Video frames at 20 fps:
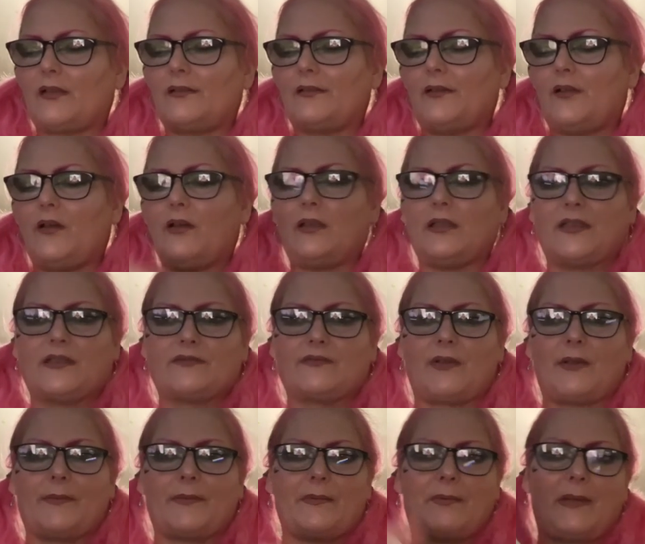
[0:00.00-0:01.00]
Holly's
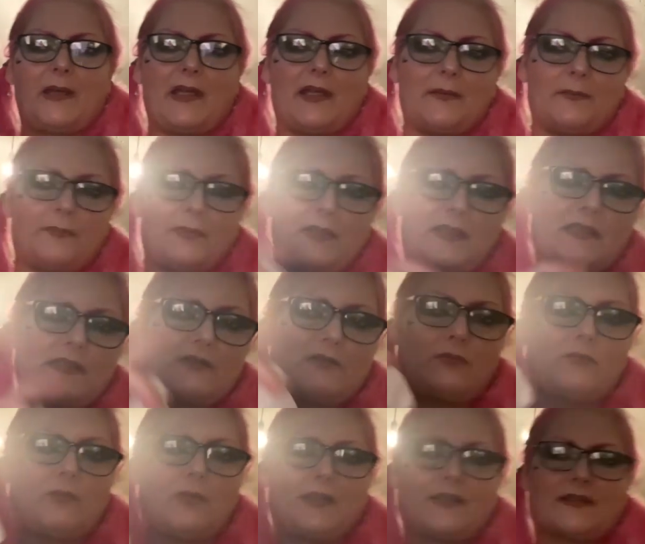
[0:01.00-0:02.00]
roaming about and Billy's
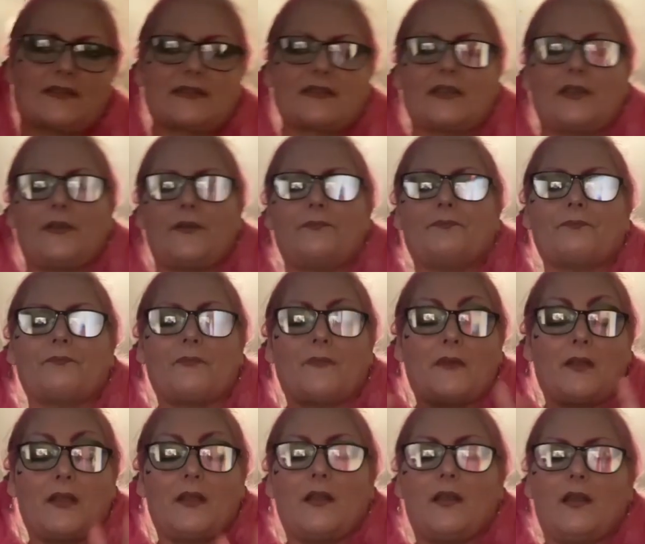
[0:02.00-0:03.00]
on one. So
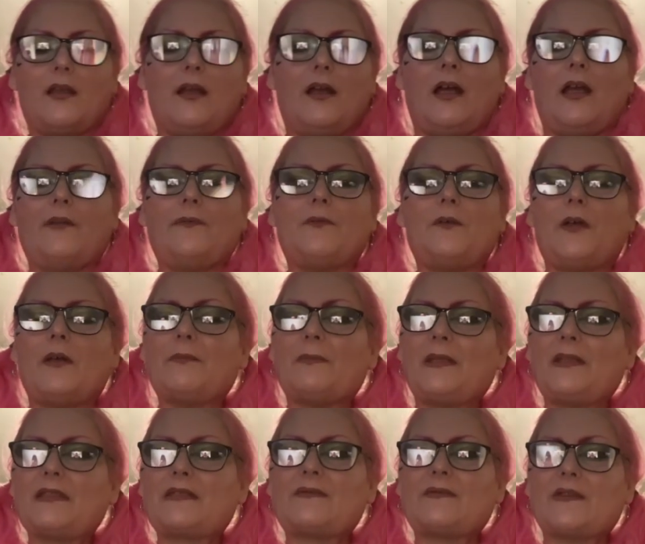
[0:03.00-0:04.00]
I thought I'd
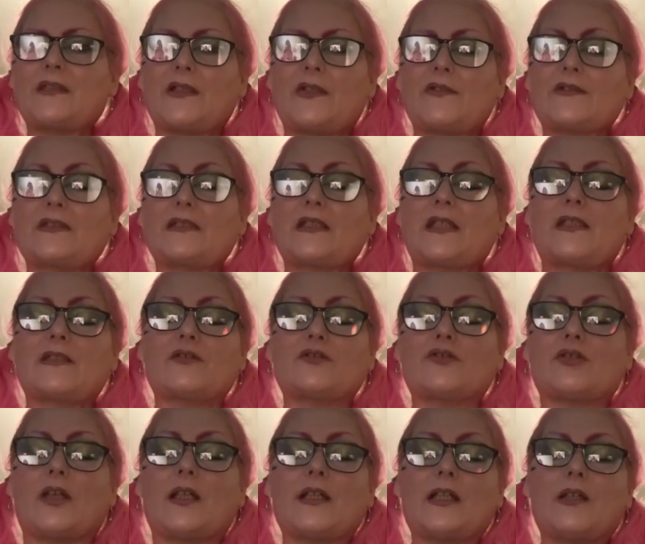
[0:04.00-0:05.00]
make this video today to
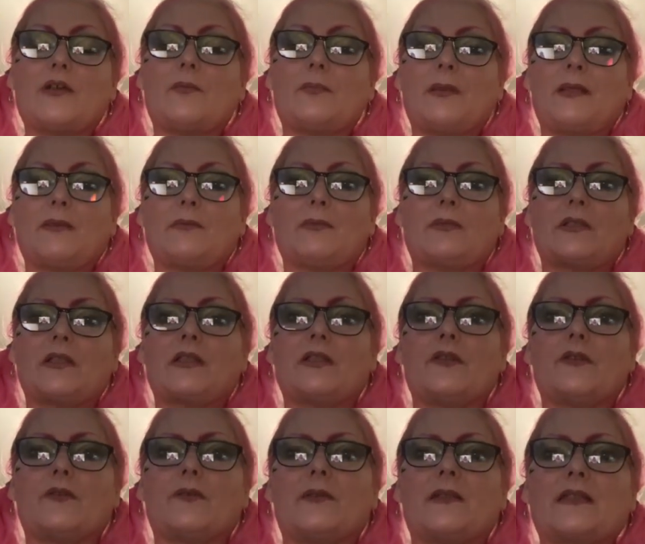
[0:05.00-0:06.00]
try and help anybody
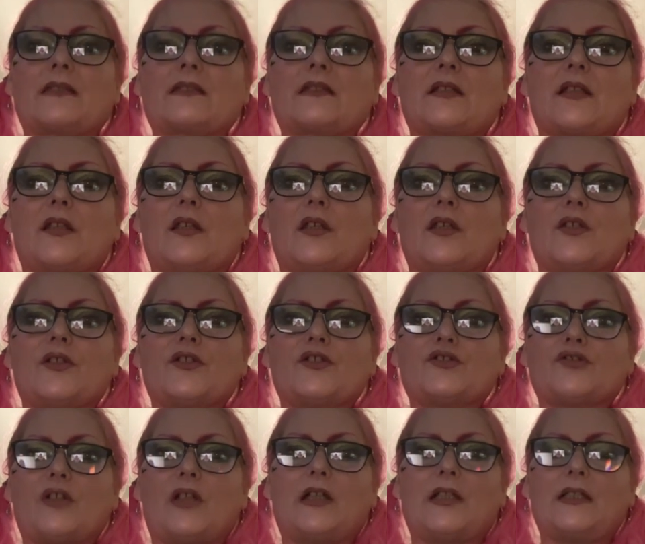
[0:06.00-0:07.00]
who is
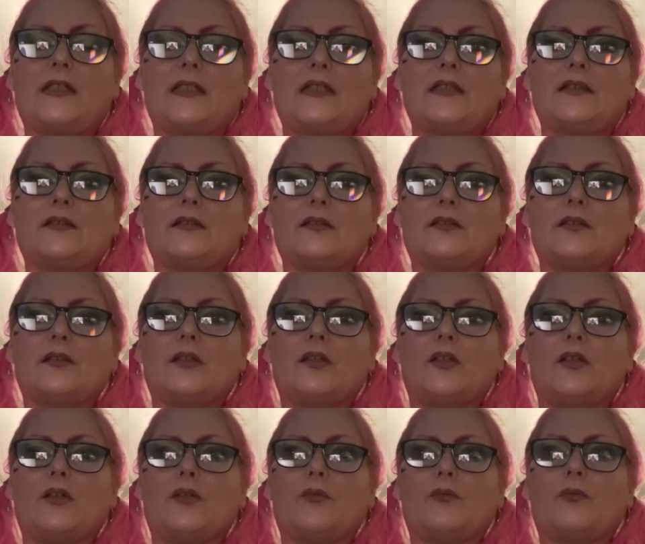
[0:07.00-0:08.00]
struggling
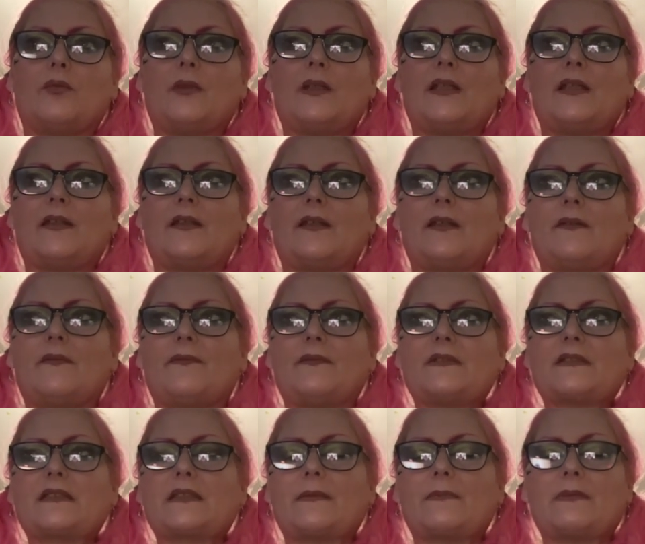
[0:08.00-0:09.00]
with
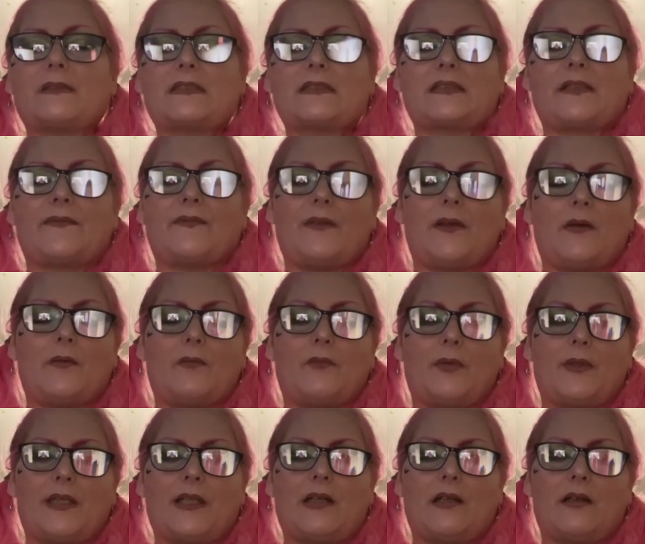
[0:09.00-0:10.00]
some of the stuff that
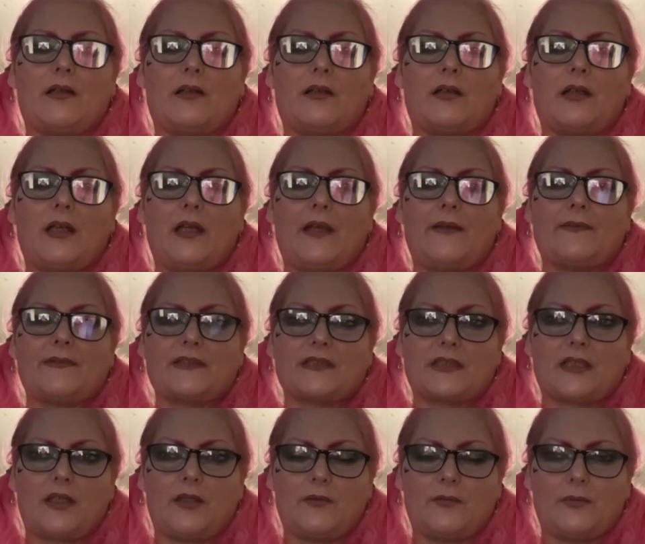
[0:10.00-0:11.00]
we are having to
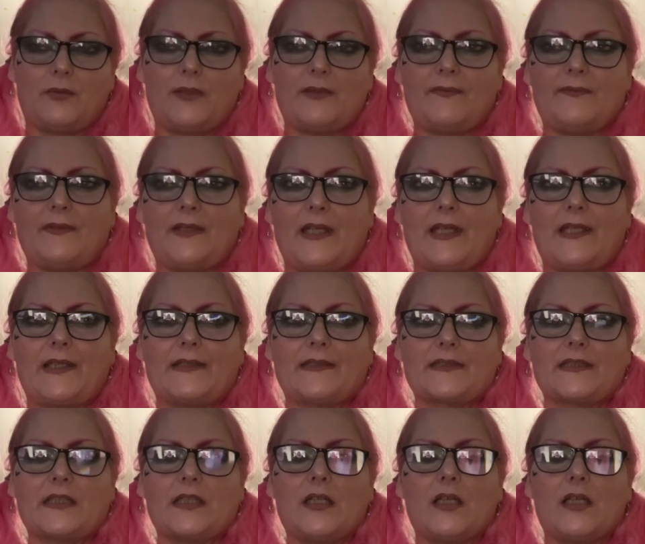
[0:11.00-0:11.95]
cope with, and